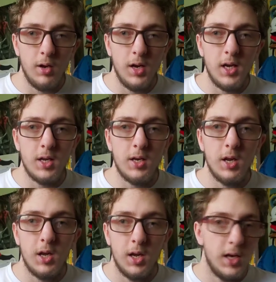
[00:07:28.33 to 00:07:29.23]
and
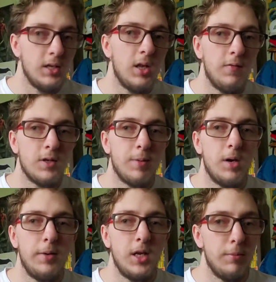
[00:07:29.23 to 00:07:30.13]
his love for
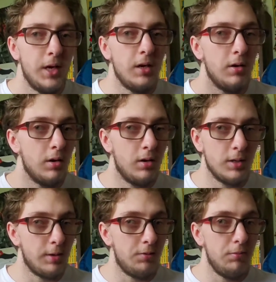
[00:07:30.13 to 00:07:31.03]
Spider-Man to make a
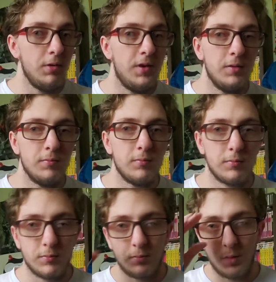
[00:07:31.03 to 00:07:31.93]
Spider-Man movie,
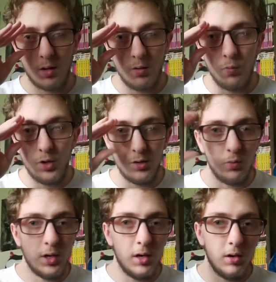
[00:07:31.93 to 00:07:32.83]
which is
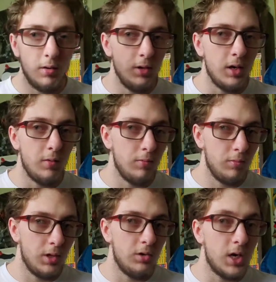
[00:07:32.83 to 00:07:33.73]
what you know,
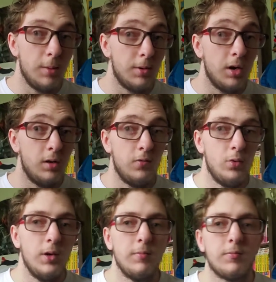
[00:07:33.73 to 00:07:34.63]
the job called
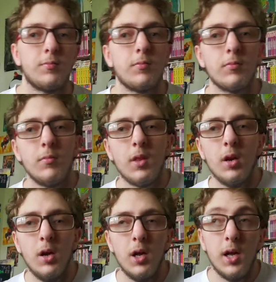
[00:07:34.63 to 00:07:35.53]
for.
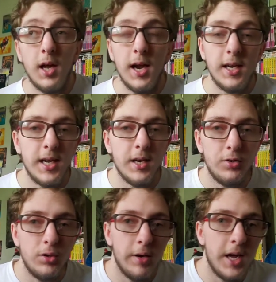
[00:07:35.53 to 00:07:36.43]
And he had a
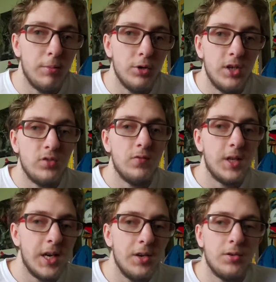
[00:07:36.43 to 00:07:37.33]
true admiration for
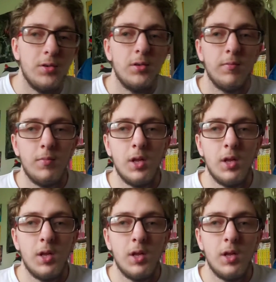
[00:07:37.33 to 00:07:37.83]
the characters.